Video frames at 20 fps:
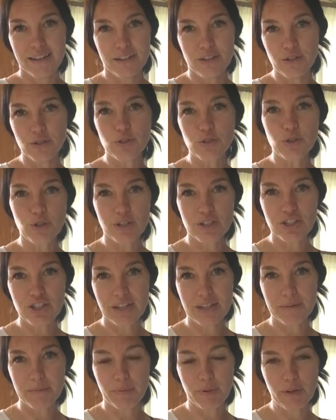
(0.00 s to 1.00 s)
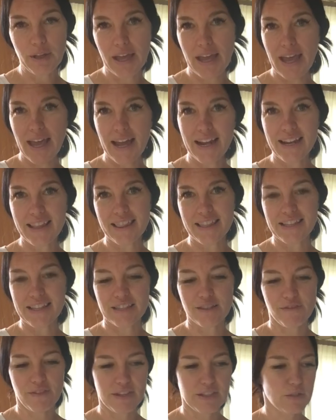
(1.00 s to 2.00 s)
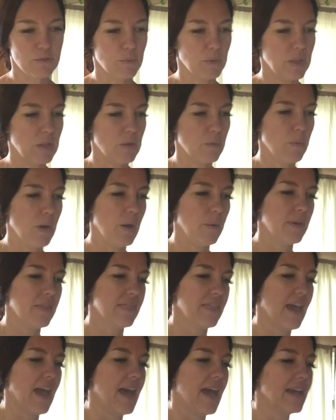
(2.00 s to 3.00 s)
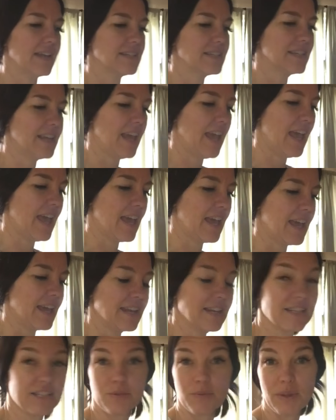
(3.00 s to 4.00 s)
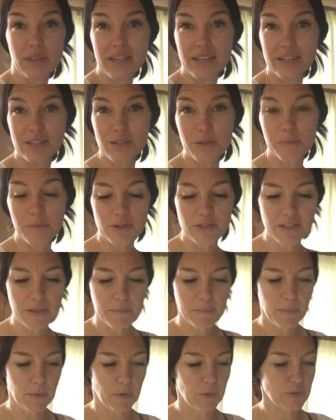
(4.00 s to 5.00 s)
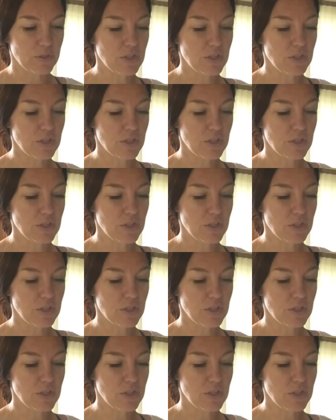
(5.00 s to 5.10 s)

nutrition plan, this fits really well with that, and it's really super simple.